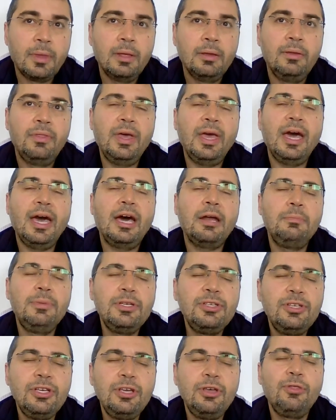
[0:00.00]
They are
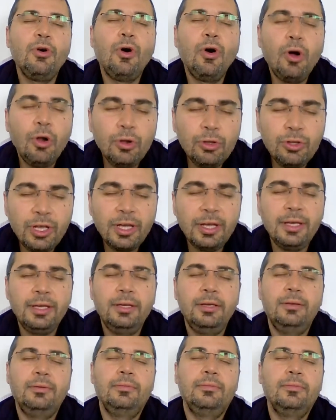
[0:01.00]
busy the whole
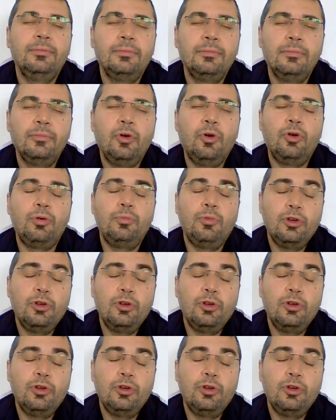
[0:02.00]
day or